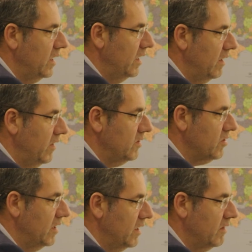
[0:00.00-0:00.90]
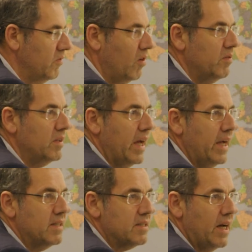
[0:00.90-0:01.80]
material that's on there.
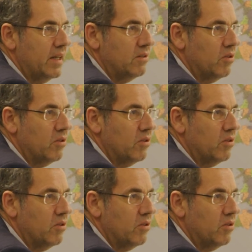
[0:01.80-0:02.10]
The